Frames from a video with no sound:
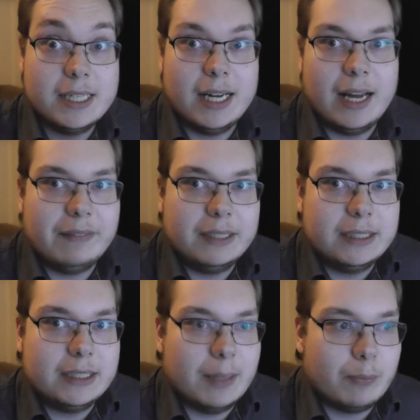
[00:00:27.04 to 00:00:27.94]
I haven't
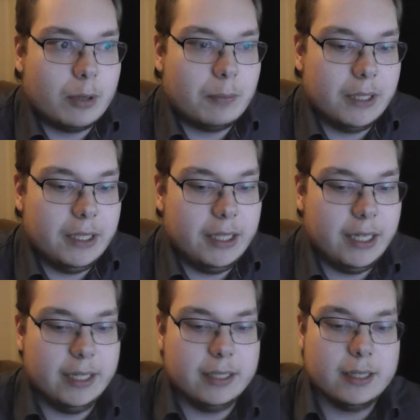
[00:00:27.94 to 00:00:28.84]
slept properly in
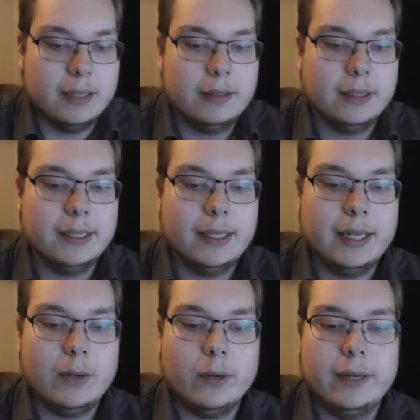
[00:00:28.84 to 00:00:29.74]
years.
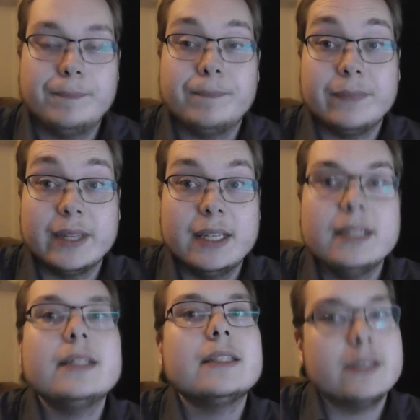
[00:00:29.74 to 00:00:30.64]
Anyway,
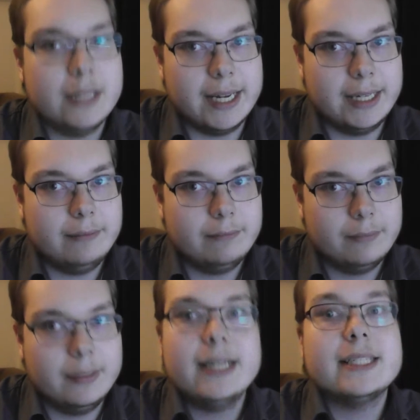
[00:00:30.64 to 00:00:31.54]
today
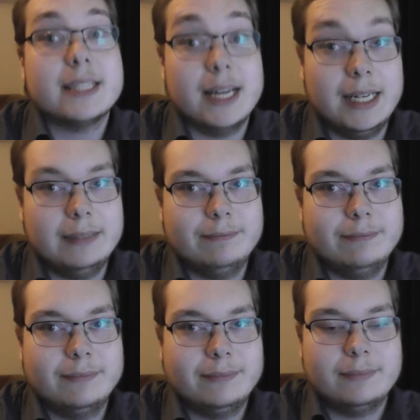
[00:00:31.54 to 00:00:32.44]
it's time
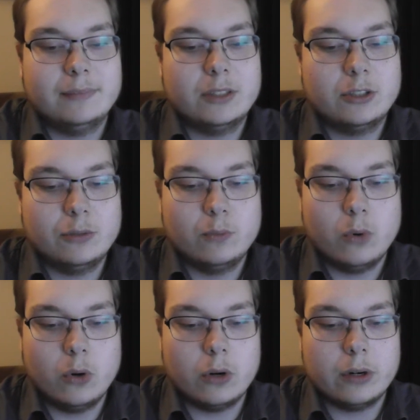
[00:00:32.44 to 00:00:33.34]
to
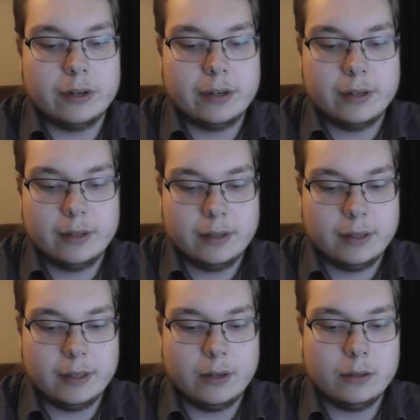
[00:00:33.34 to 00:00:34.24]
mourn
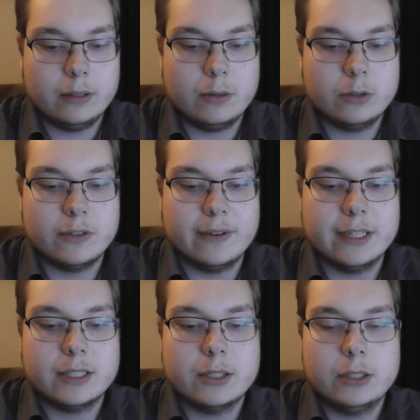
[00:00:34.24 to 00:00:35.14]
those of
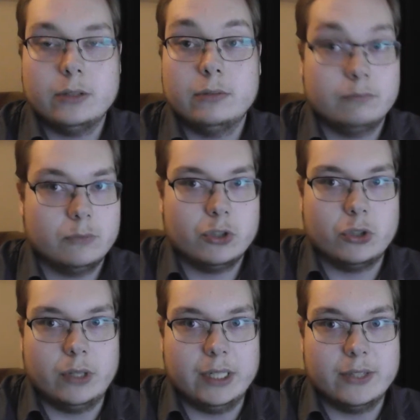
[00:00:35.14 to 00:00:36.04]
us who
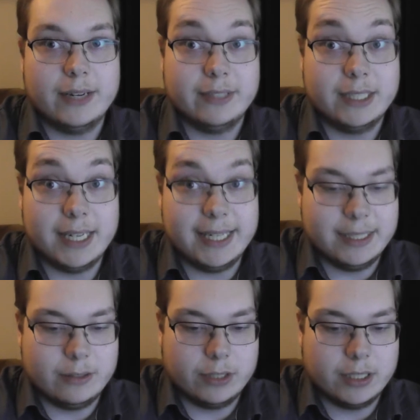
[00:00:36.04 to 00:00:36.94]
try to have a
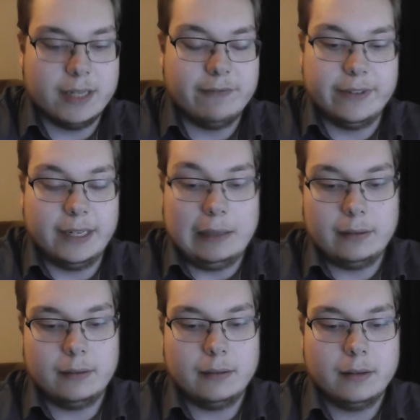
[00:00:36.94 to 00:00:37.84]
diet or something.
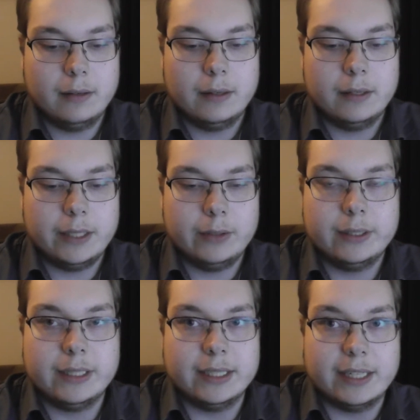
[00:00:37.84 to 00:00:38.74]
The only
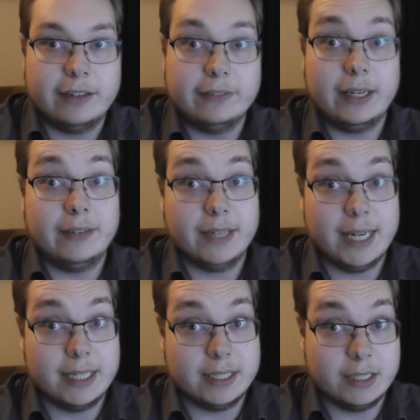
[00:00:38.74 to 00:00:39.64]
diet I've ever
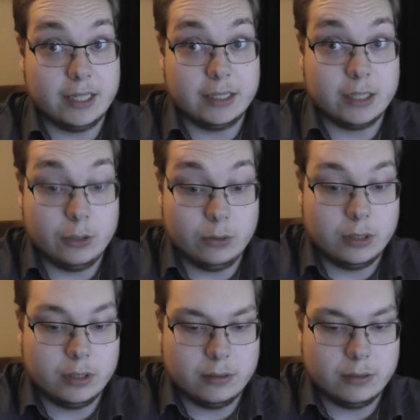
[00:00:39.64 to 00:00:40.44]
had is a Diet Coke.